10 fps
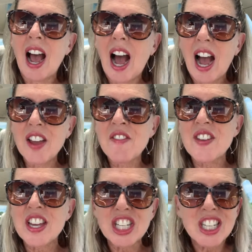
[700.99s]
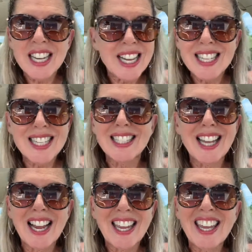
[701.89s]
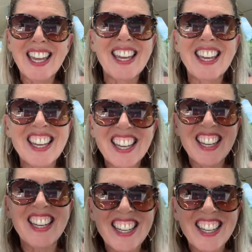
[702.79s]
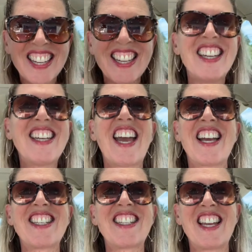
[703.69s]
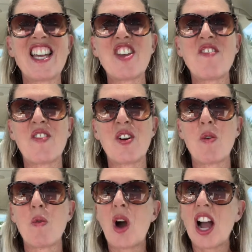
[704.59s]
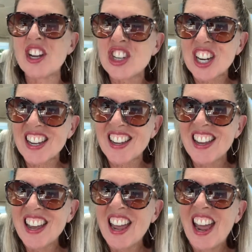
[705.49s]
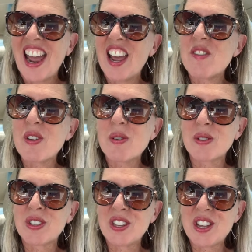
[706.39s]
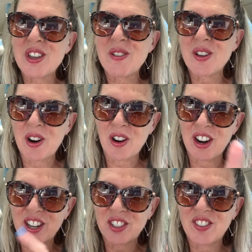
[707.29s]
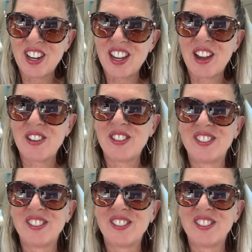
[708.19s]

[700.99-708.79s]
I feel TesLUCKY! Yes, thank you for watching, and we will see you in our next video.